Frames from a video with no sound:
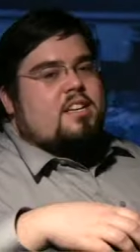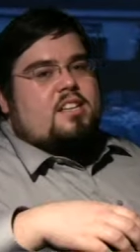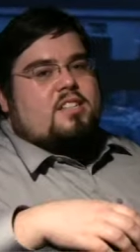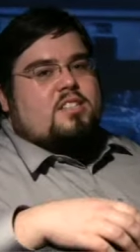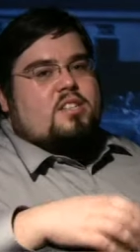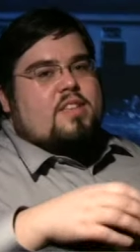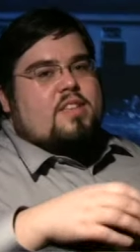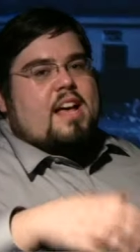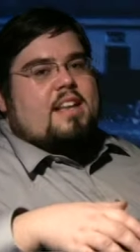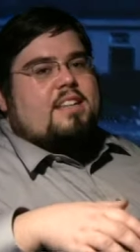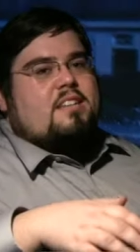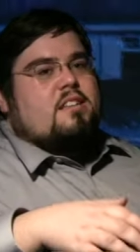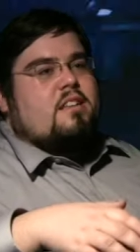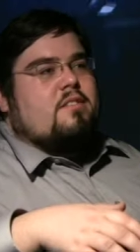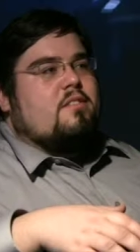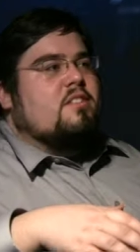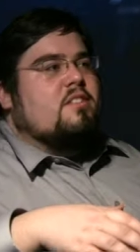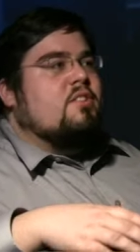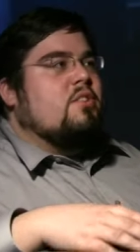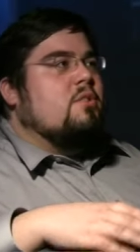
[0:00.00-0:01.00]
So that
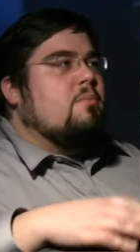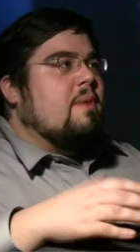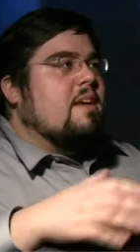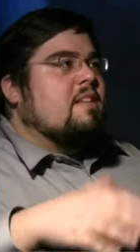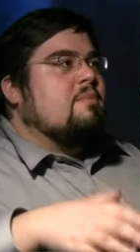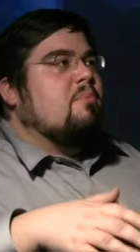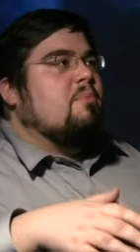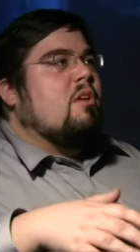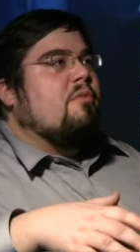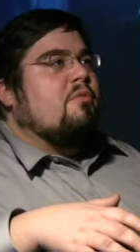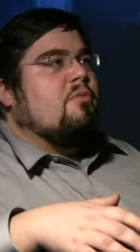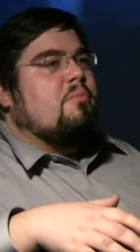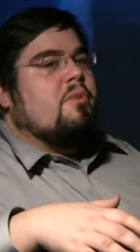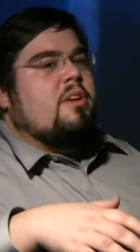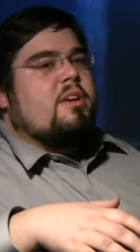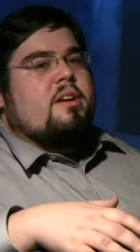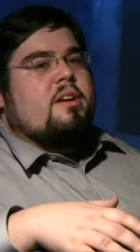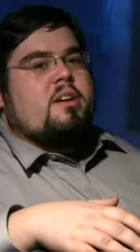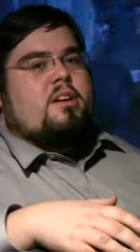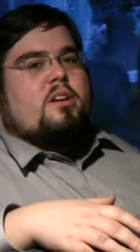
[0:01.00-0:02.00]
delivered. So the best part for
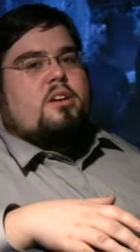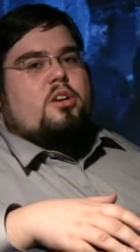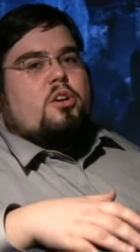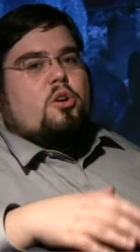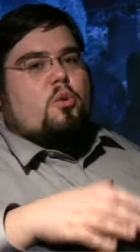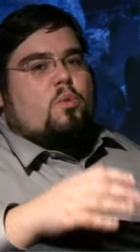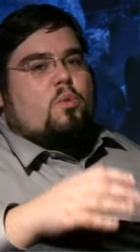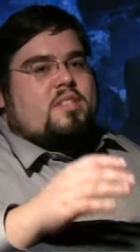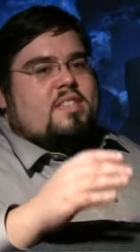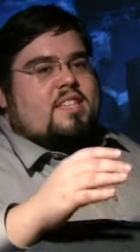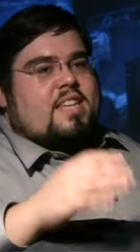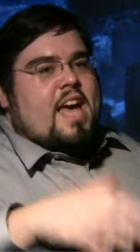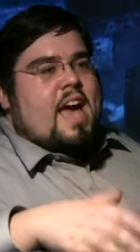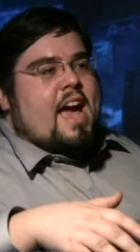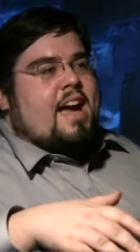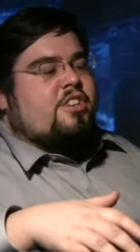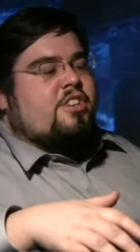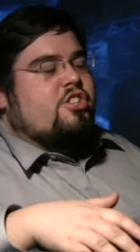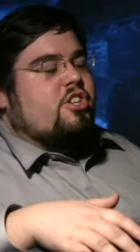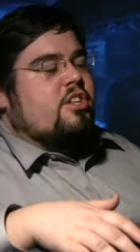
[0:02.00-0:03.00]
me was the
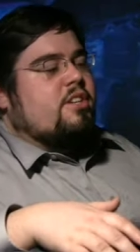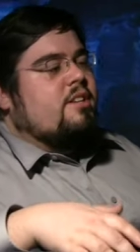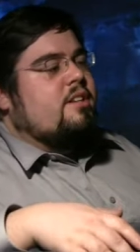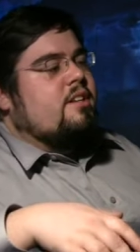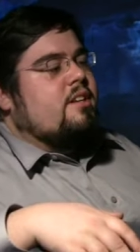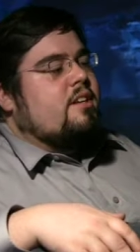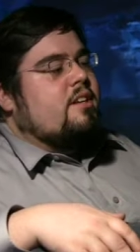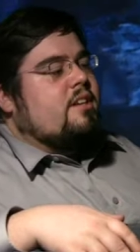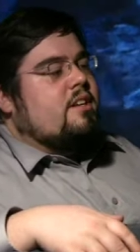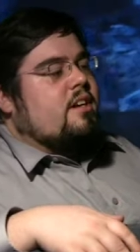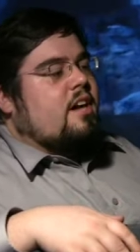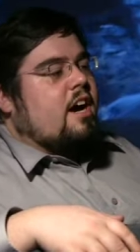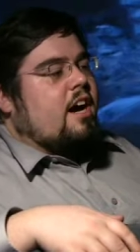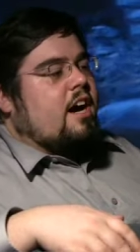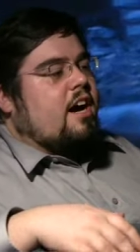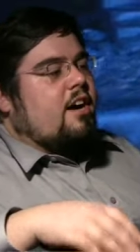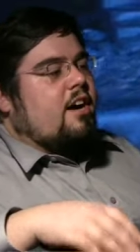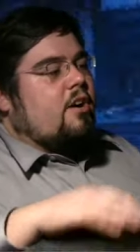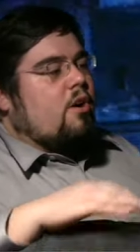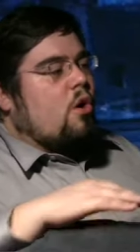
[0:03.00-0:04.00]
action.
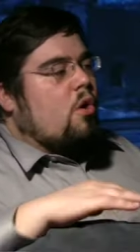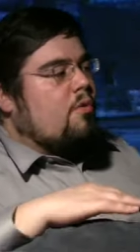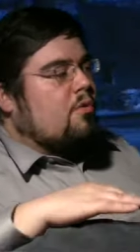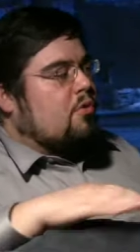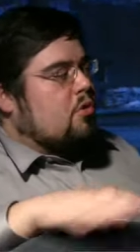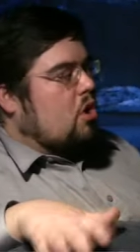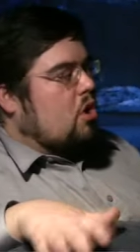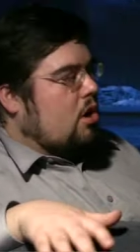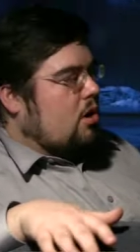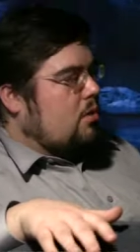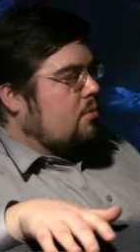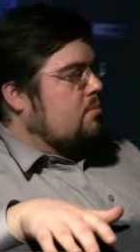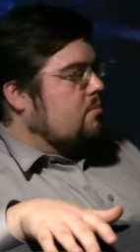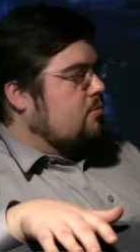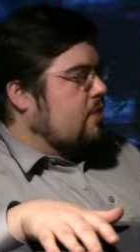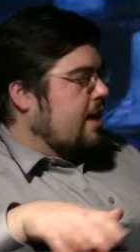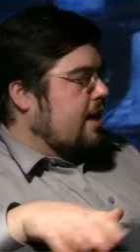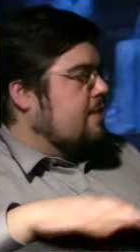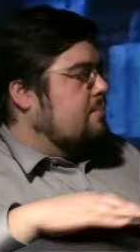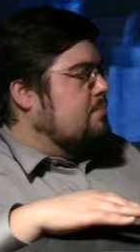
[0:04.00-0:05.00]
Overall,
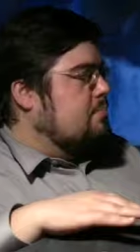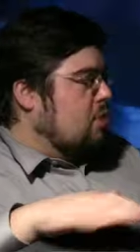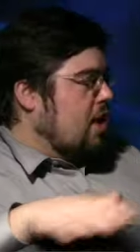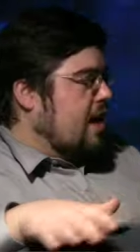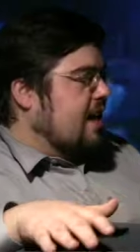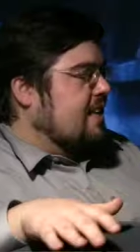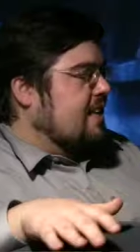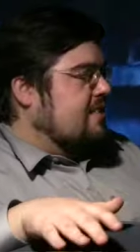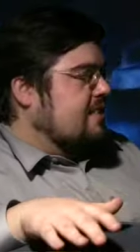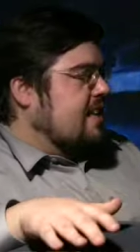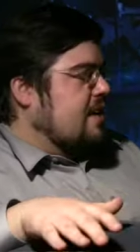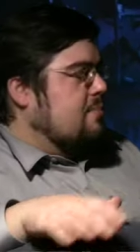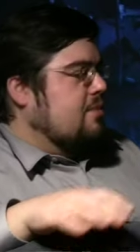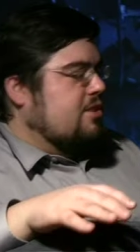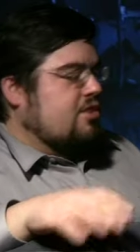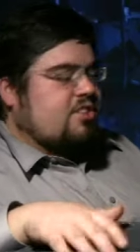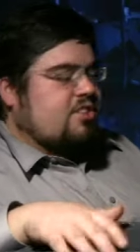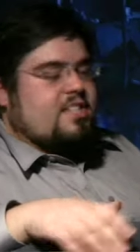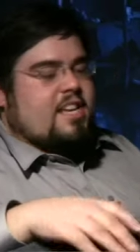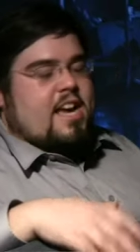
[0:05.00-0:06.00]
blanket
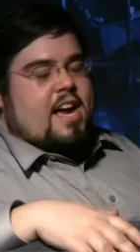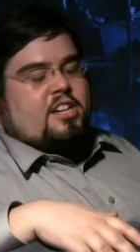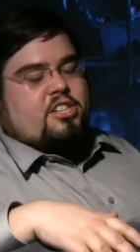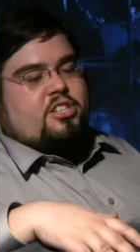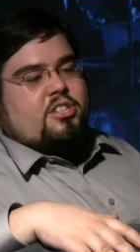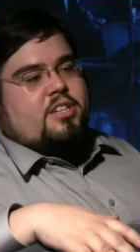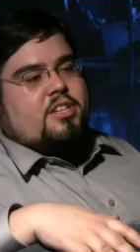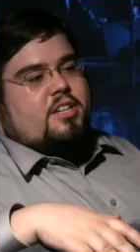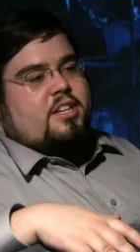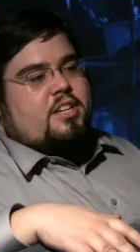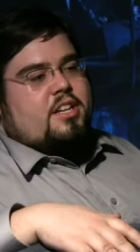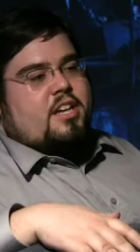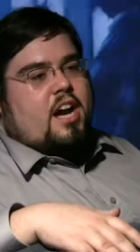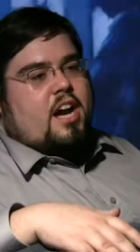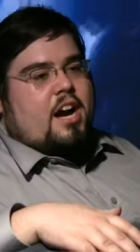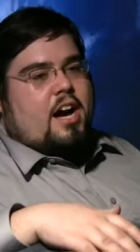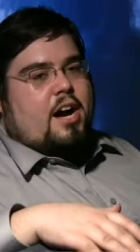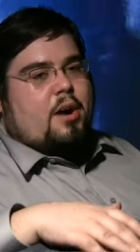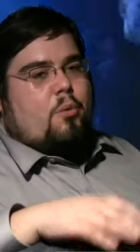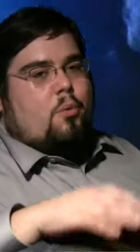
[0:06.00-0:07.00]
statement, just the action.
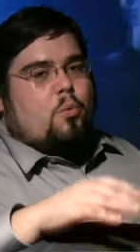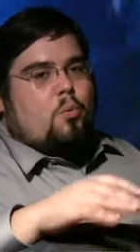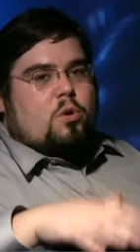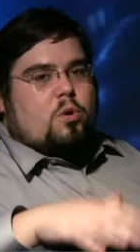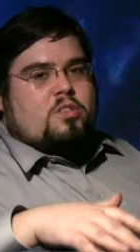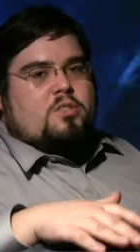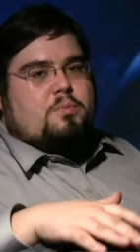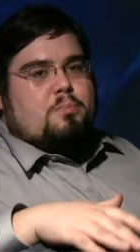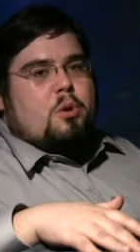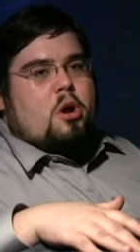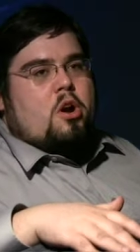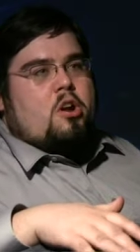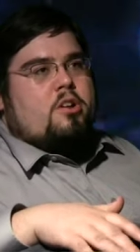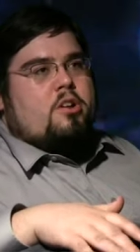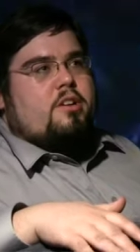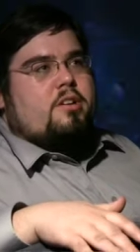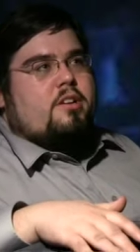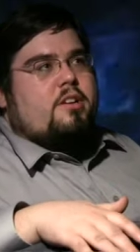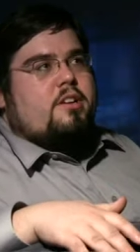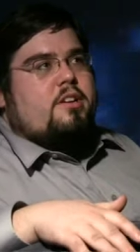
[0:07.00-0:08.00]
Worst
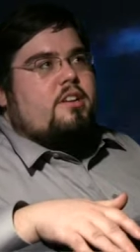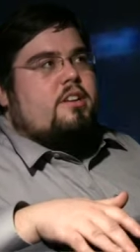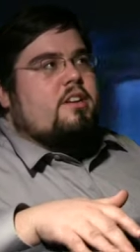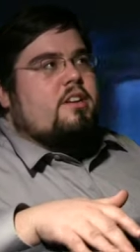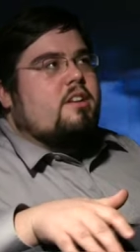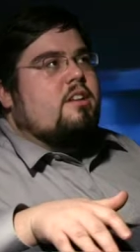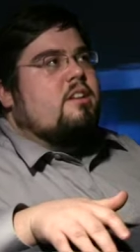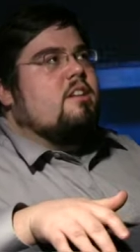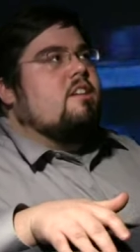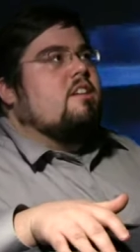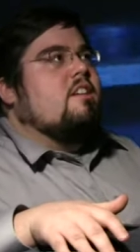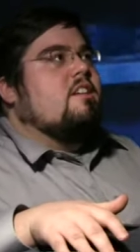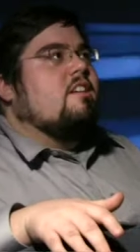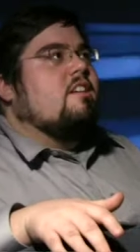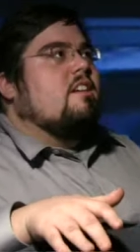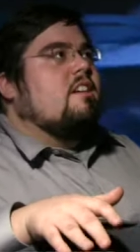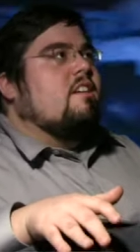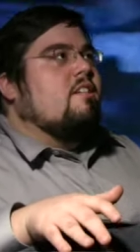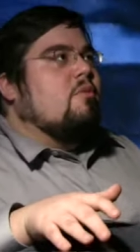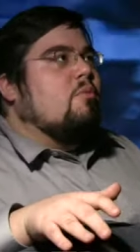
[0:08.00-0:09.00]
part
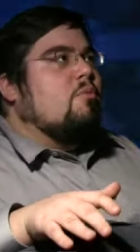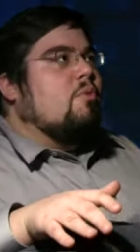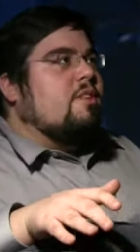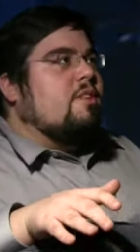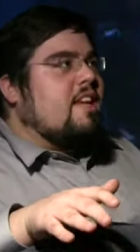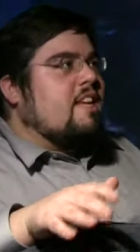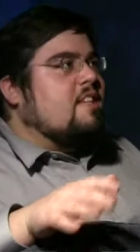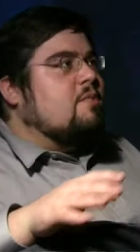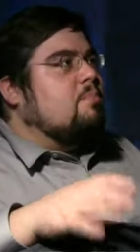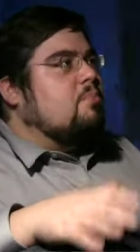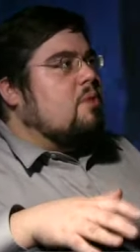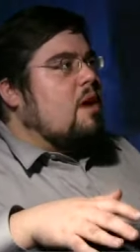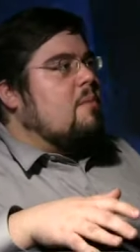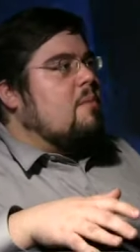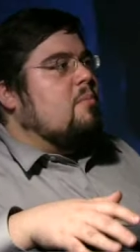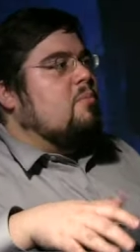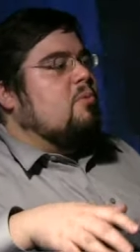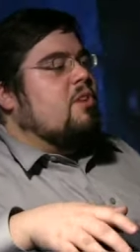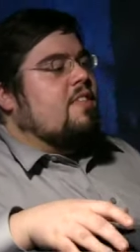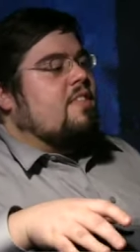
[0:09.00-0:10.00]
is
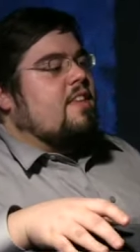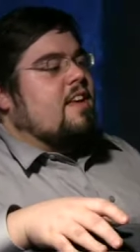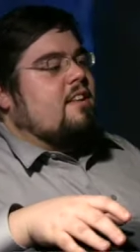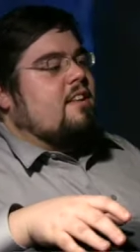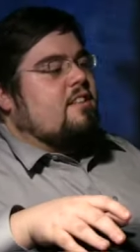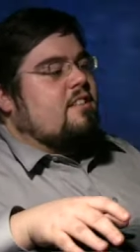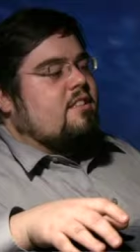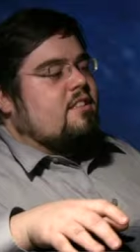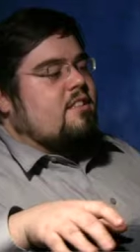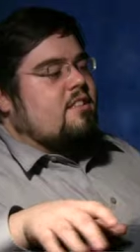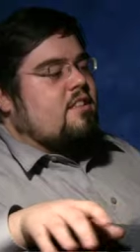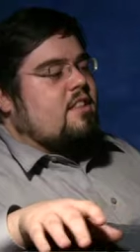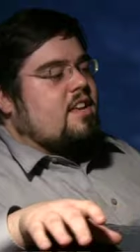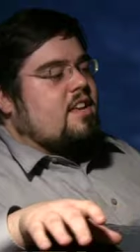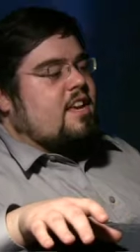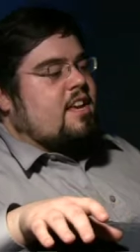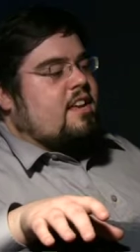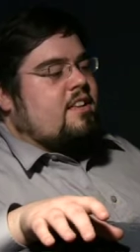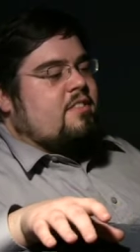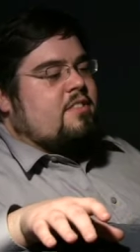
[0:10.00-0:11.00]
probably that
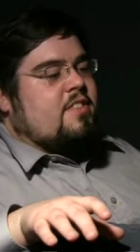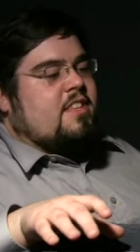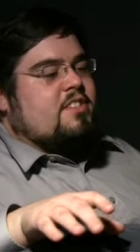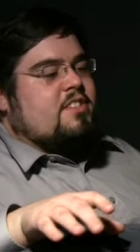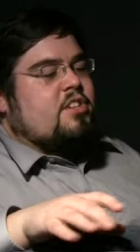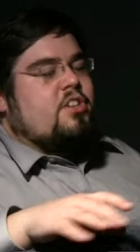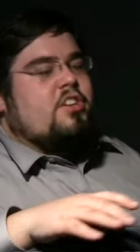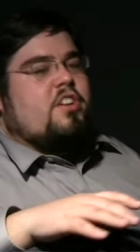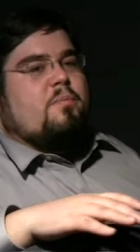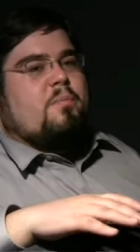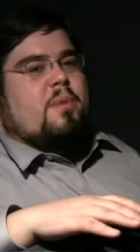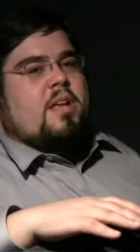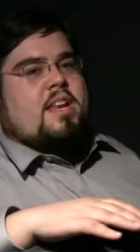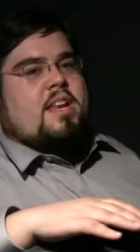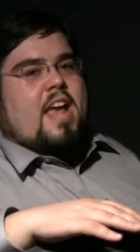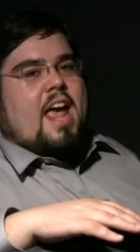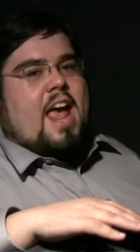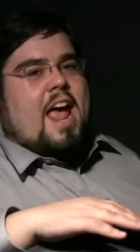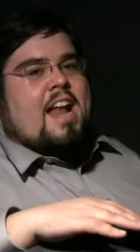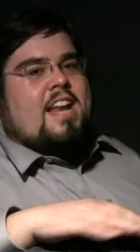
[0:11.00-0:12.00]
this could have
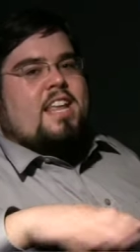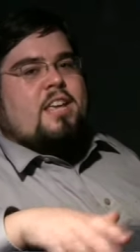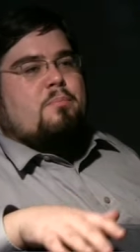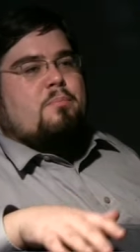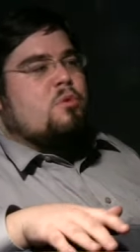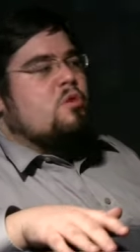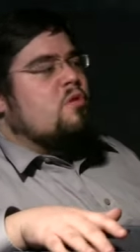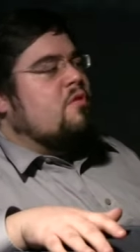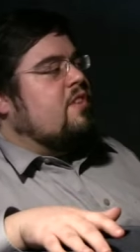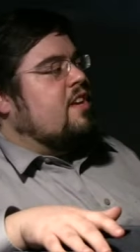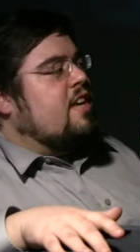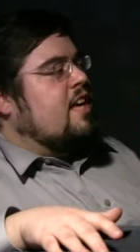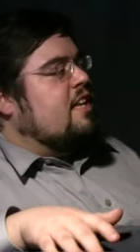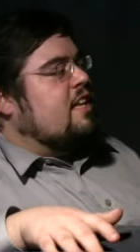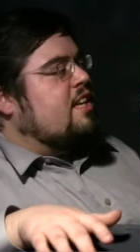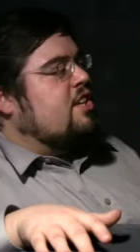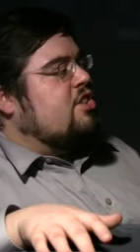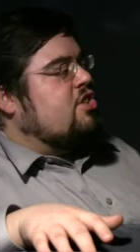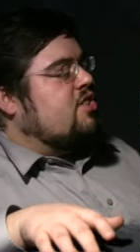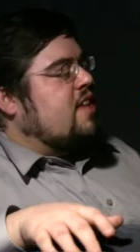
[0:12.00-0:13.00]
been any movie,
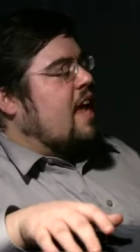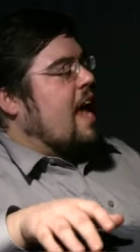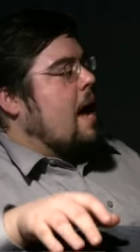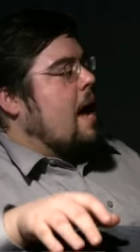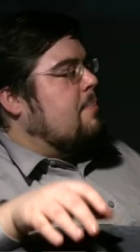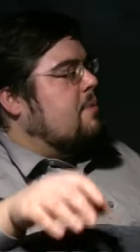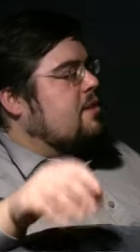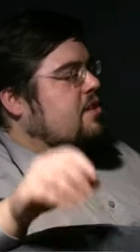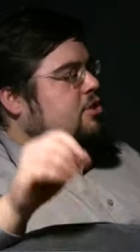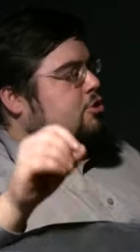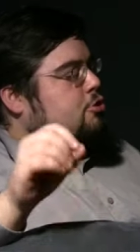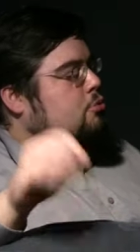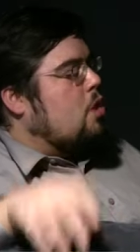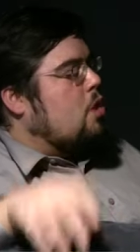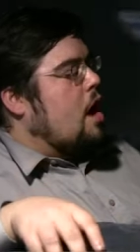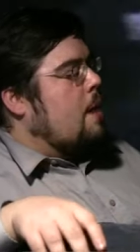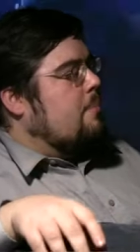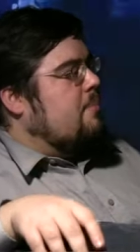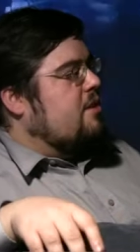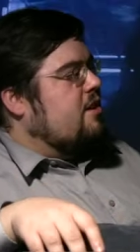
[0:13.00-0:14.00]
and it just happened to
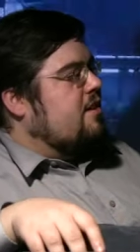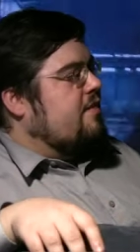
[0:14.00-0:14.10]
drop